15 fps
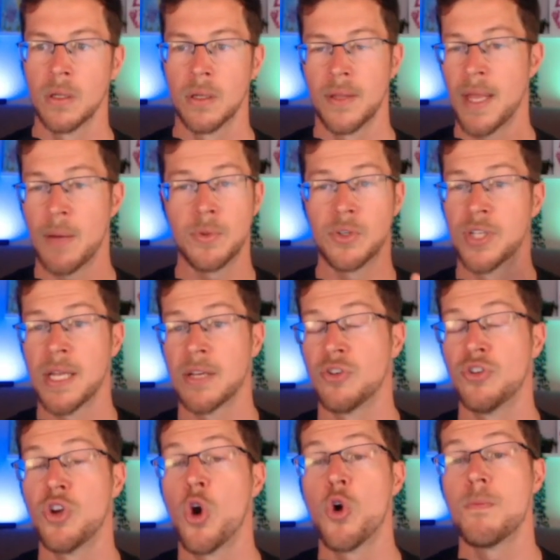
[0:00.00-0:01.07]
That would take
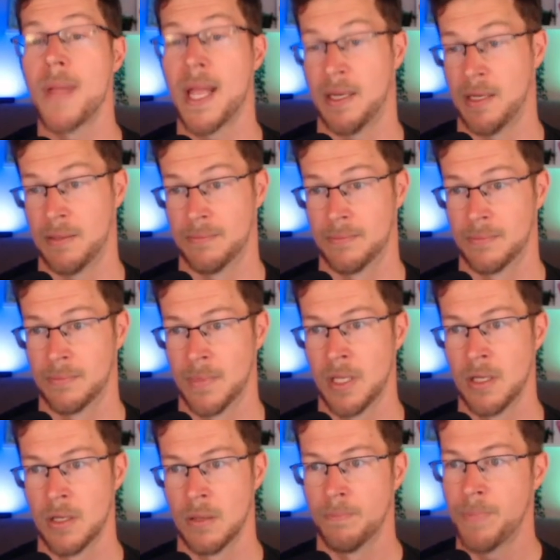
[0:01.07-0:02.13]
no mana,
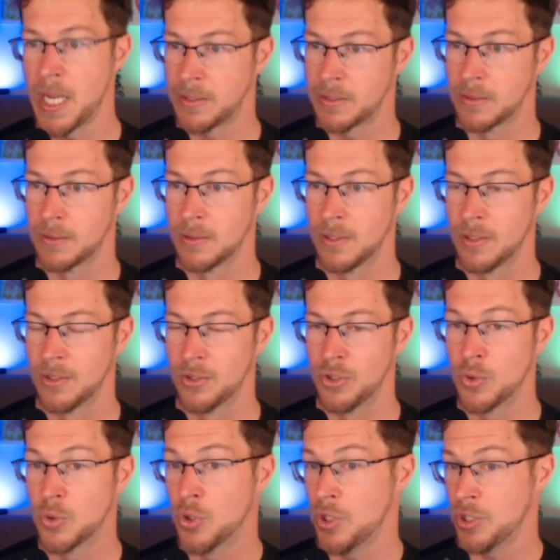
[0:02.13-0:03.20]
but
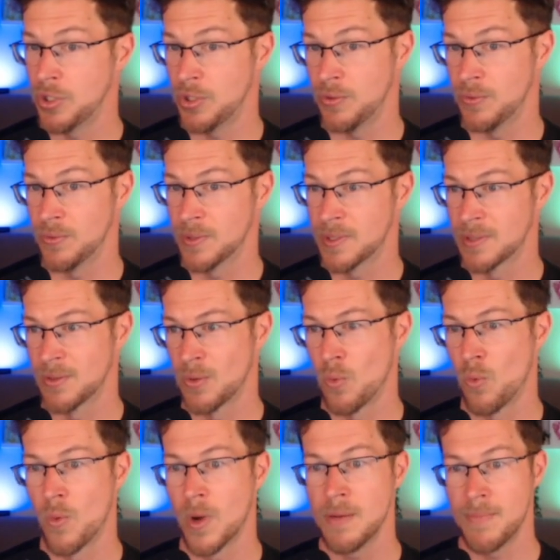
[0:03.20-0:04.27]
you could use
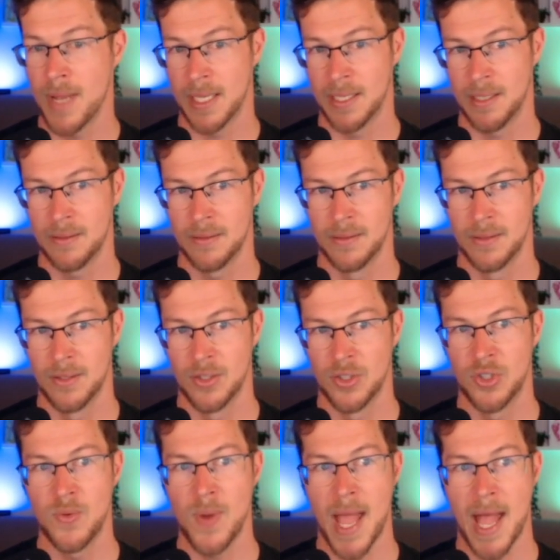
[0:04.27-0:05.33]
1 mana
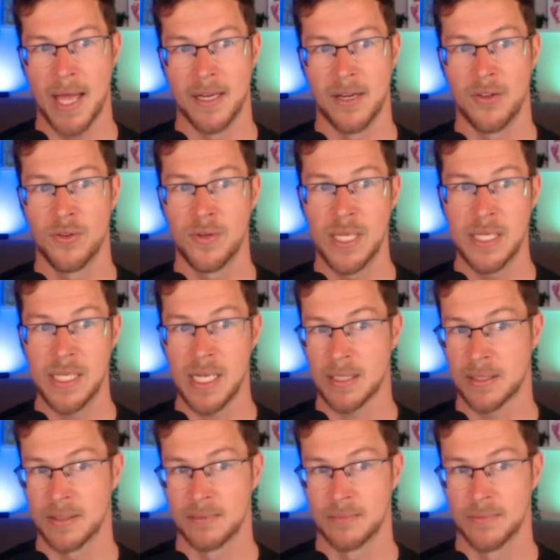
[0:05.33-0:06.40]
to add another
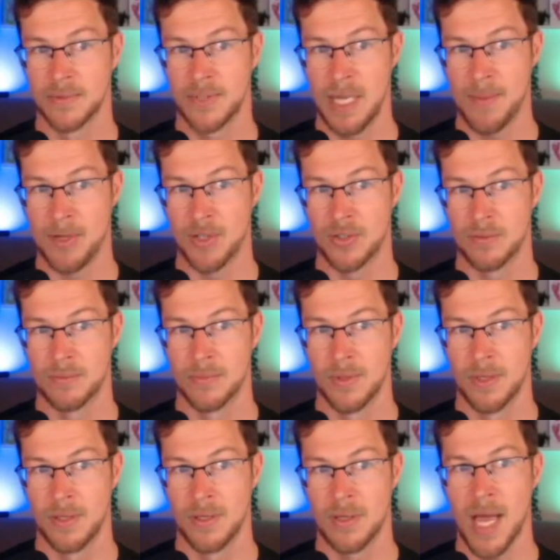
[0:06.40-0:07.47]
d6 damage.
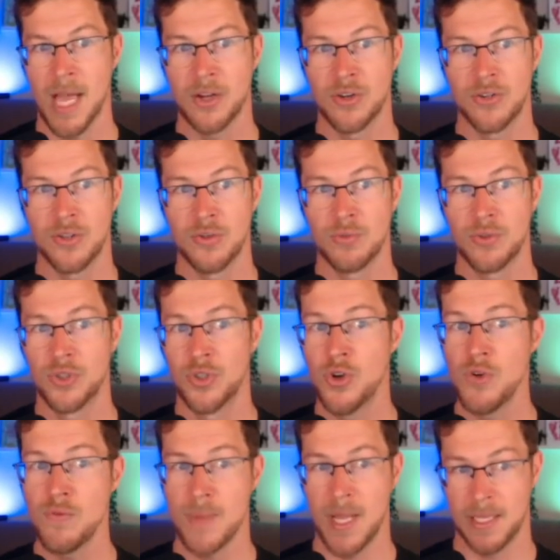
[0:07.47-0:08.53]
I could do
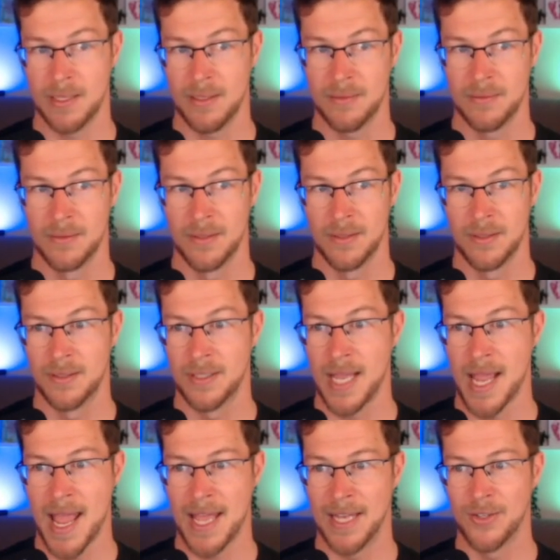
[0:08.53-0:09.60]
2 mana
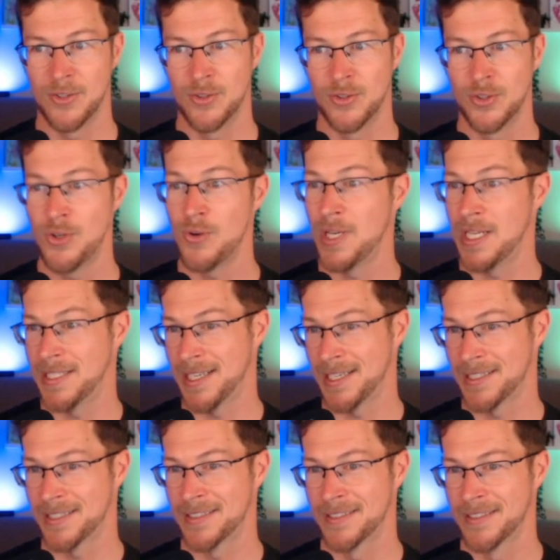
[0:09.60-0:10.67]
to add 2d6.